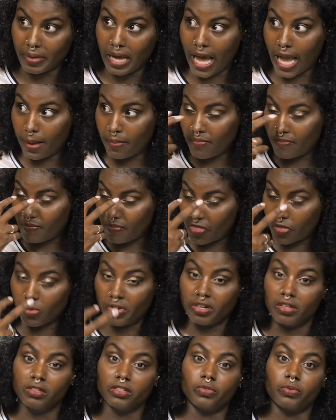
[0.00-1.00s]
I'm
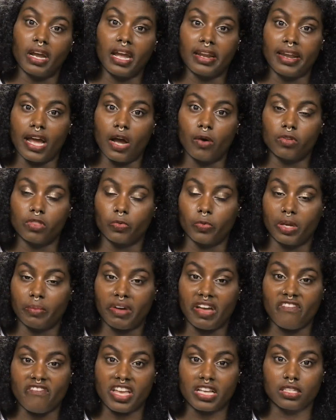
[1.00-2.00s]
thrilled right now with the way
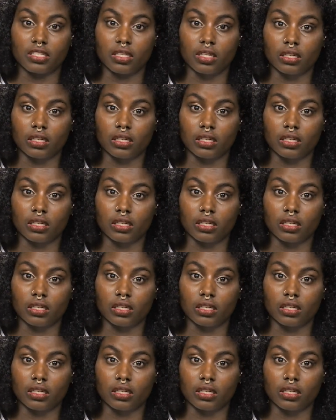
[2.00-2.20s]
my face